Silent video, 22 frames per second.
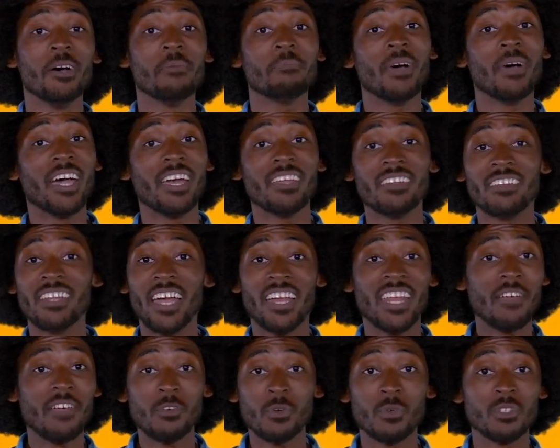But
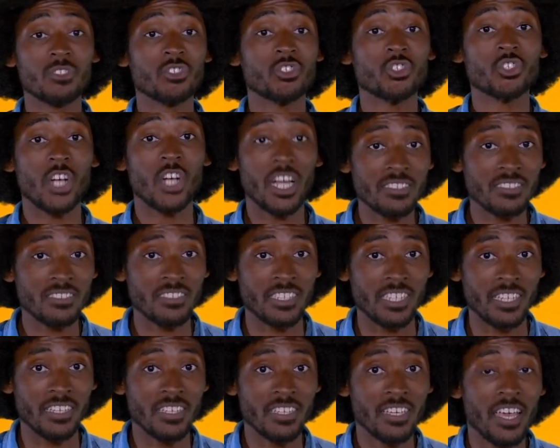not everyone
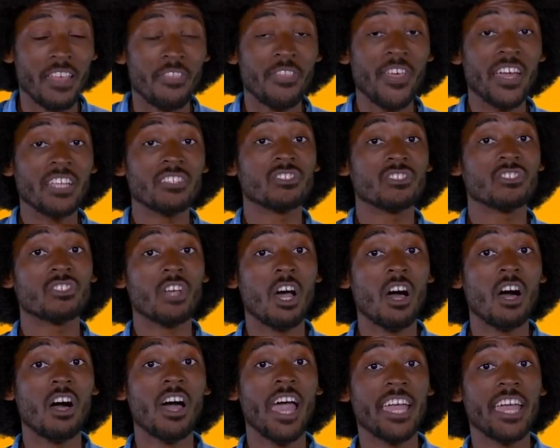trusted that
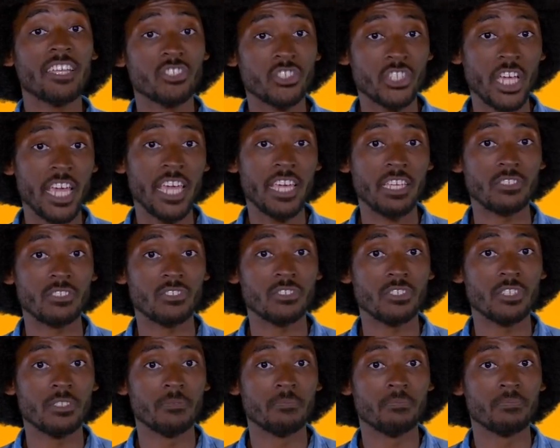Saul had changed.